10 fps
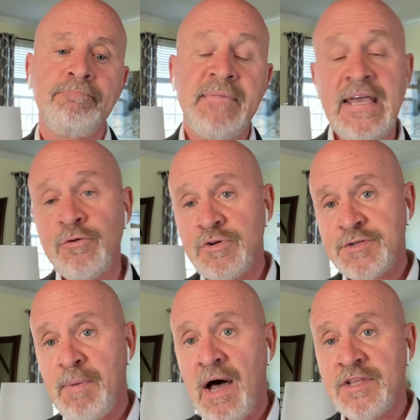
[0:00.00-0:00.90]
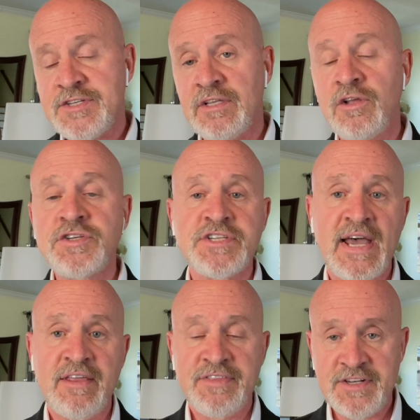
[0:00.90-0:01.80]
In response, it looks
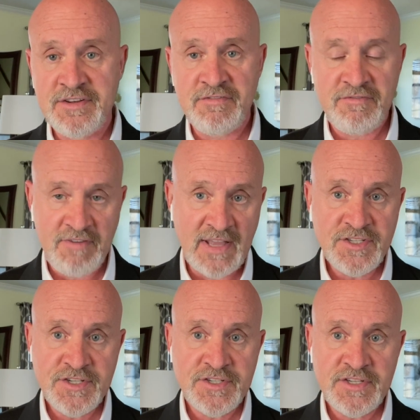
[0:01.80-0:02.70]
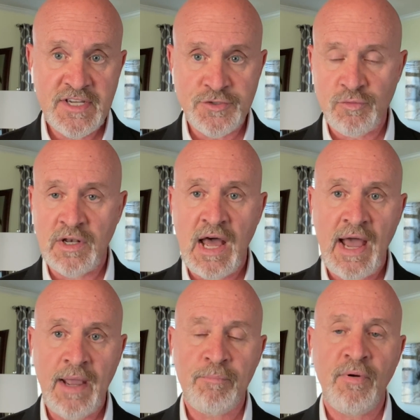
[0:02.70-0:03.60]
like the defense is
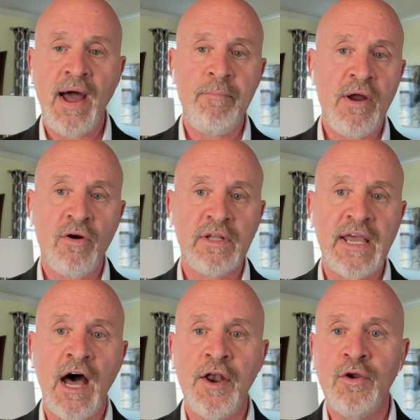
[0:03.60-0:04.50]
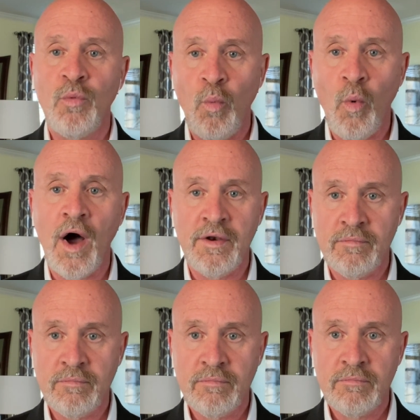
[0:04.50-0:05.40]
relying primarily on one
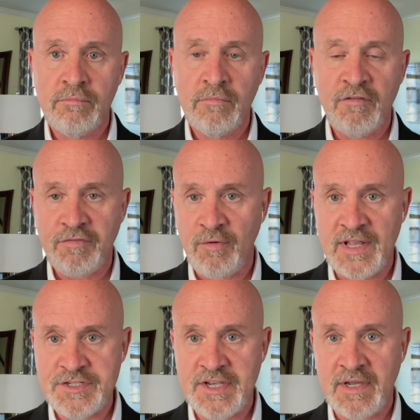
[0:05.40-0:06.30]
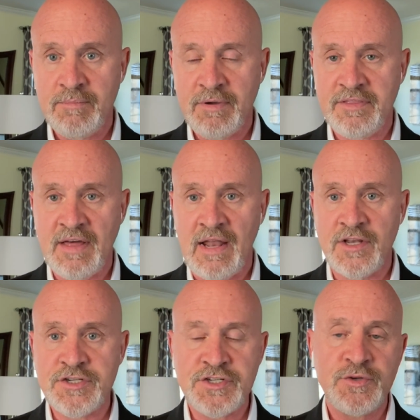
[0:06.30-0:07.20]
forensic
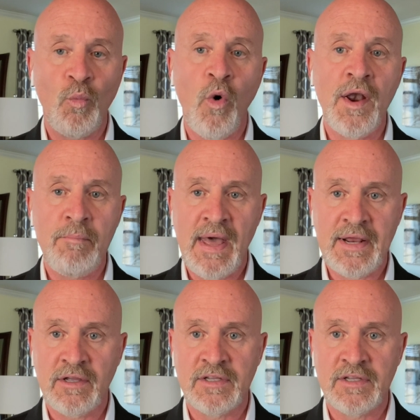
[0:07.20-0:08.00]
pathologist, one medical